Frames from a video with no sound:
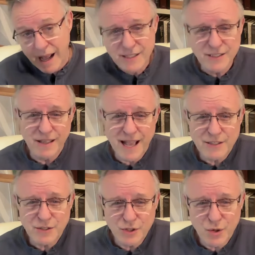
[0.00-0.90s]
I still
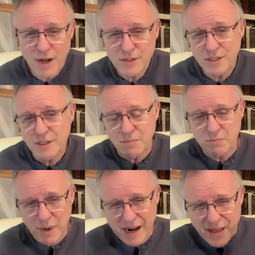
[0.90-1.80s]
ask those questions,
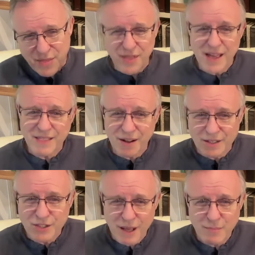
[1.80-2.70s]
but I think they're
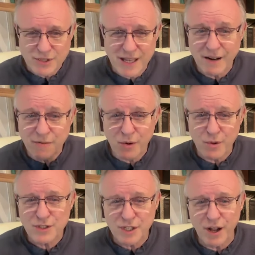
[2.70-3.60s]
a subset of the
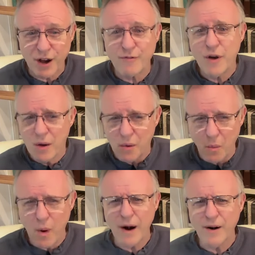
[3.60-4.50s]
question of
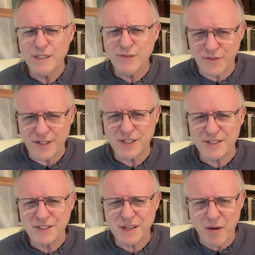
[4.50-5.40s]
where does
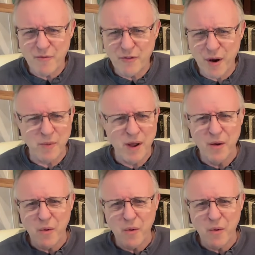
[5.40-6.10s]
physics come from?